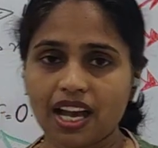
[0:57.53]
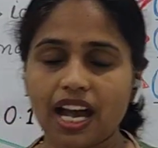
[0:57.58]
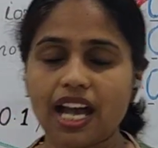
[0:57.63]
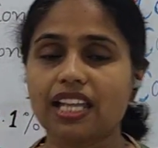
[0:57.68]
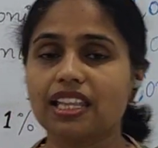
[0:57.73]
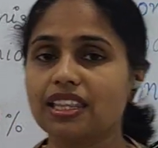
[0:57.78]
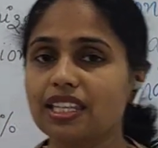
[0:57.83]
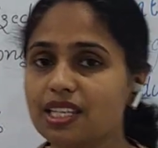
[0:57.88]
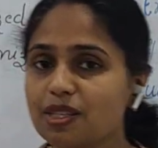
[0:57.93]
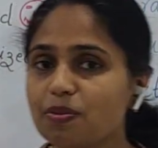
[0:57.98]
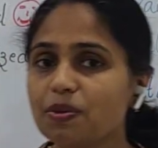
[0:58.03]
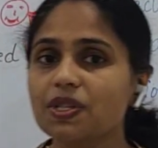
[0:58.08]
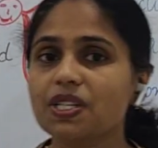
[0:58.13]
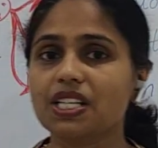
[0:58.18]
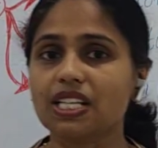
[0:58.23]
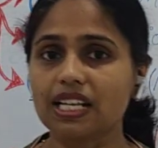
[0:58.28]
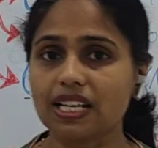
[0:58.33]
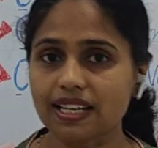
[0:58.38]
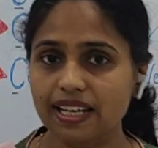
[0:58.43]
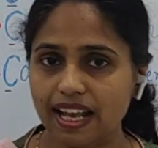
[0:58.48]
and this
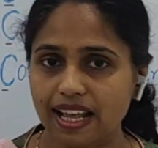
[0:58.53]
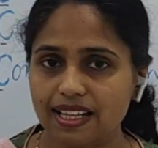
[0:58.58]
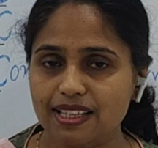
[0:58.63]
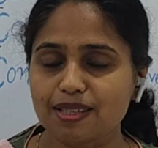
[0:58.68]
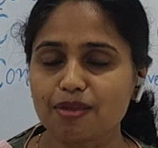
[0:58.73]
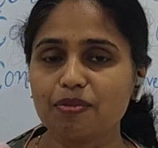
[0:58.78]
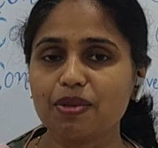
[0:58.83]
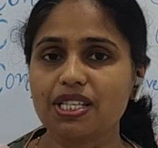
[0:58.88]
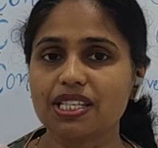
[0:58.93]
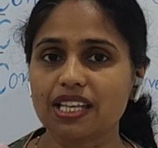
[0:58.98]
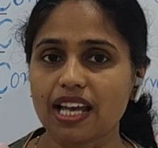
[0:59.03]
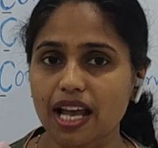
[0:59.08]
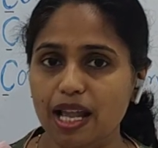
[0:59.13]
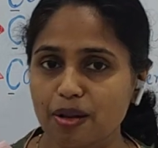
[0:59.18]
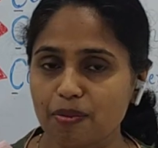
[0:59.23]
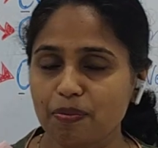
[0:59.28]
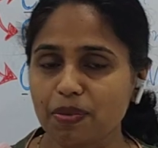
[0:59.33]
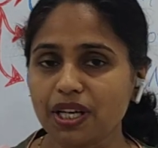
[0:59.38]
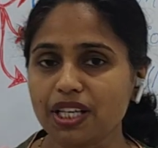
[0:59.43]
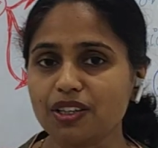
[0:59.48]
particular calcium is
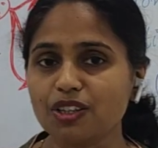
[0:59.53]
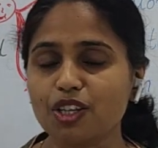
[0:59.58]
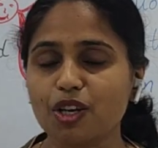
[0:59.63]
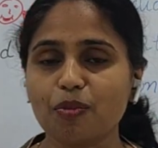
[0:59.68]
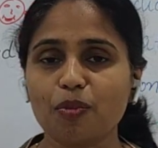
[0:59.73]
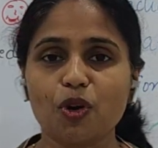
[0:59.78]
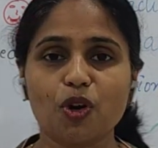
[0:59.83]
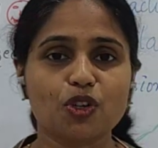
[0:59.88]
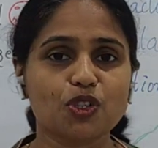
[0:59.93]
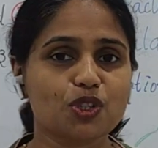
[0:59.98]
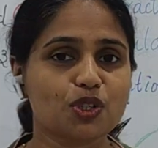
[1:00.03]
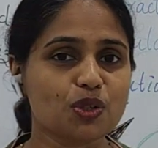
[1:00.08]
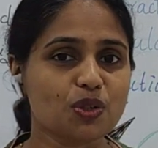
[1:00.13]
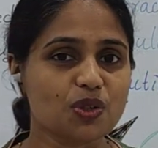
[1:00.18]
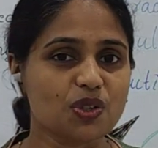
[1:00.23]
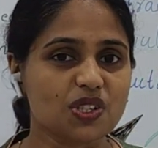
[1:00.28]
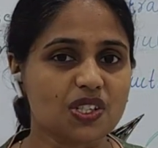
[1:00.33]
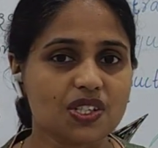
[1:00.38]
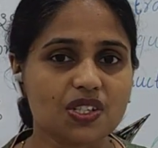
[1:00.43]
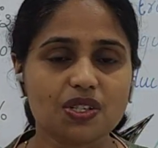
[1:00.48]
helping the bone to
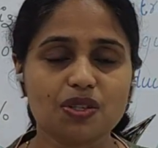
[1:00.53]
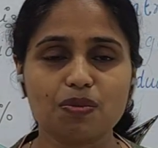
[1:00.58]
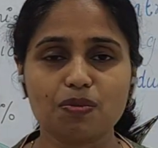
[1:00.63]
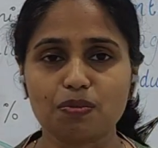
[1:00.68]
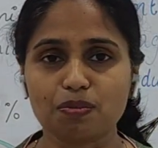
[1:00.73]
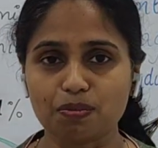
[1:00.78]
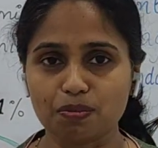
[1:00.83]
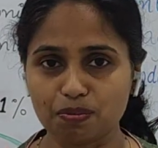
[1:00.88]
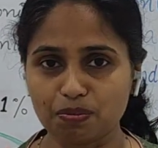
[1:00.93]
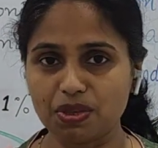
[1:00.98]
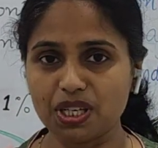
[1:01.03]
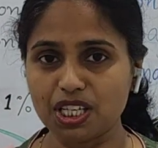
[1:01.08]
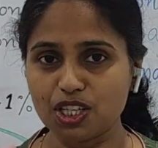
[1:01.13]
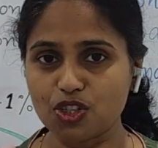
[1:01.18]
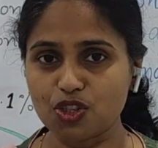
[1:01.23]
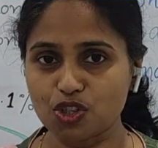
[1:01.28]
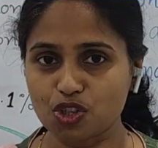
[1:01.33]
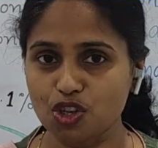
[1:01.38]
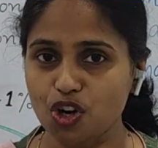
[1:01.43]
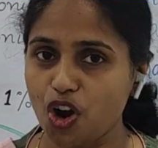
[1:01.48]
be
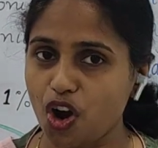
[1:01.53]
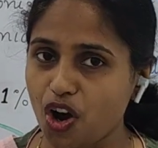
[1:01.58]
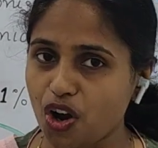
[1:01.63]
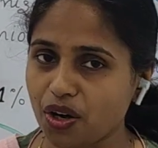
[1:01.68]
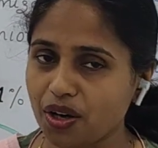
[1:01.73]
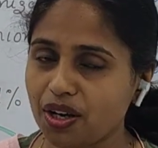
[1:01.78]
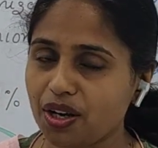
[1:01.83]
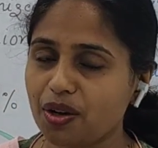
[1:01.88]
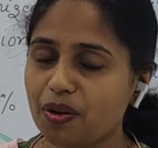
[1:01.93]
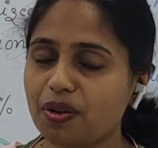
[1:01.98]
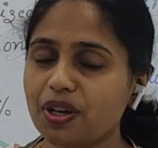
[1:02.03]
strong.